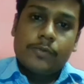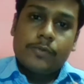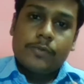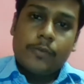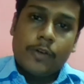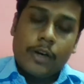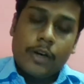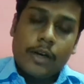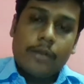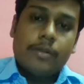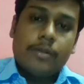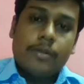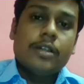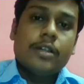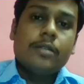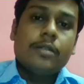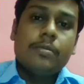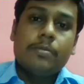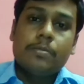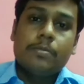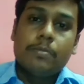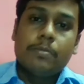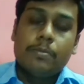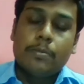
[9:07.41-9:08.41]
for our
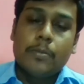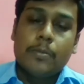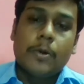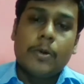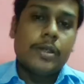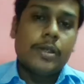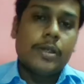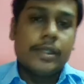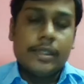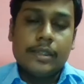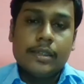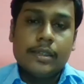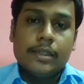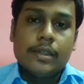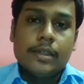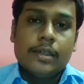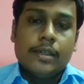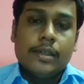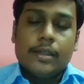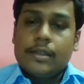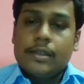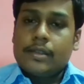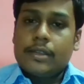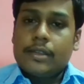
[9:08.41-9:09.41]
body,
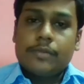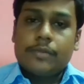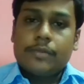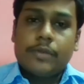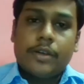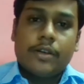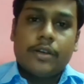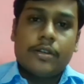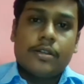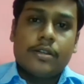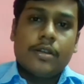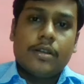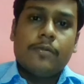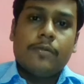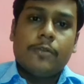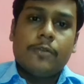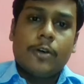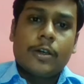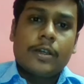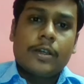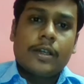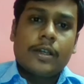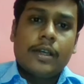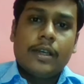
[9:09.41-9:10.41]
just because of
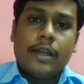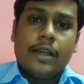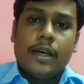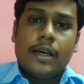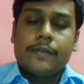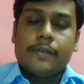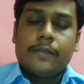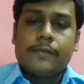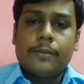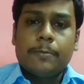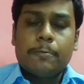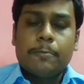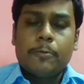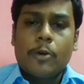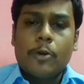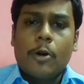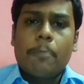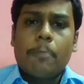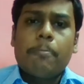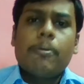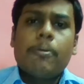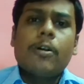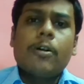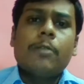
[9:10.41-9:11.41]
water have the
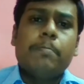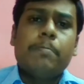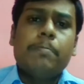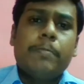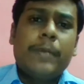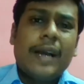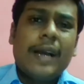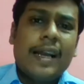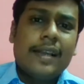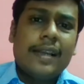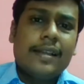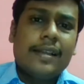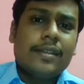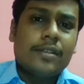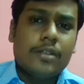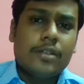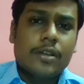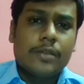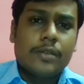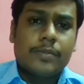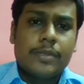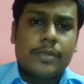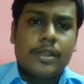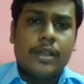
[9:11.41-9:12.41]
proper balance
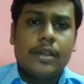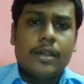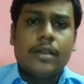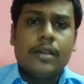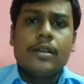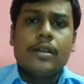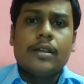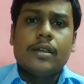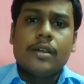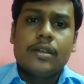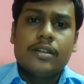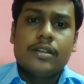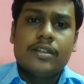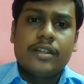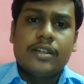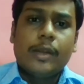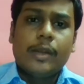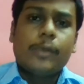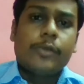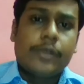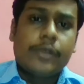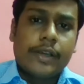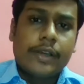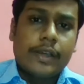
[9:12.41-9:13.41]
of the
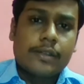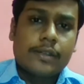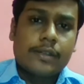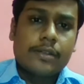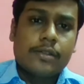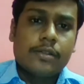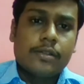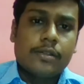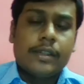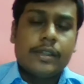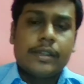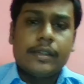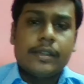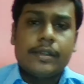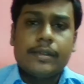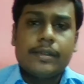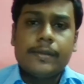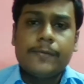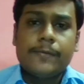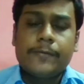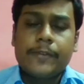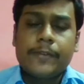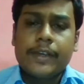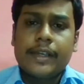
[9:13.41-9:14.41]
nutrients. So it is
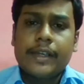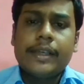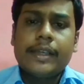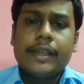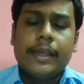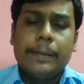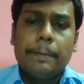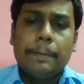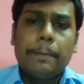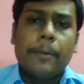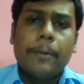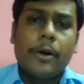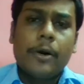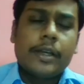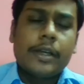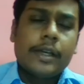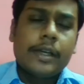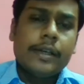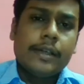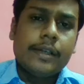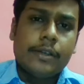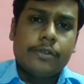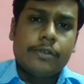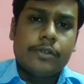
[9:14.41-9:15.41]
a very
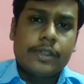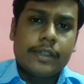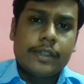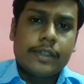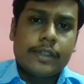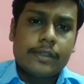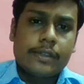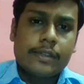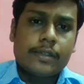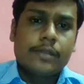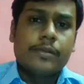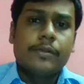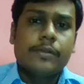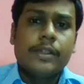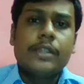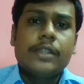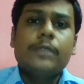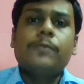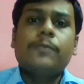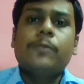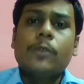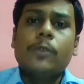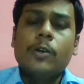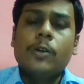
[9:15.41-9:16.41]
important nutrients which
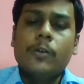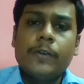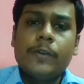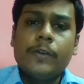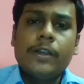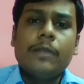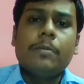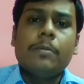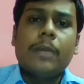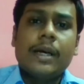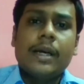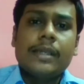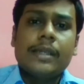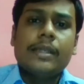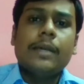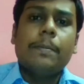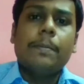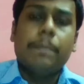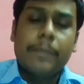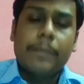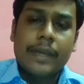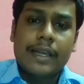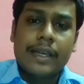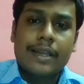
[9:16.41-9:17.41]
fulfilled by the
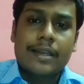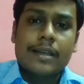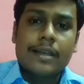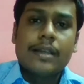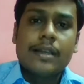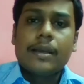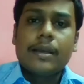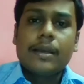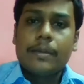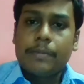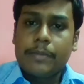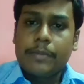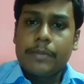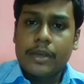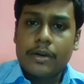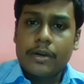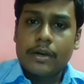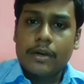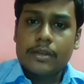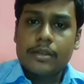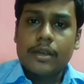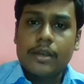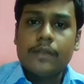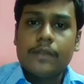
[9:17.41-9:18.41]
milk,
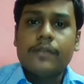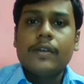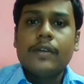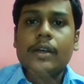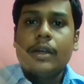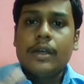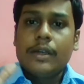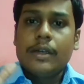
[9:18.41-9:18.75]
because of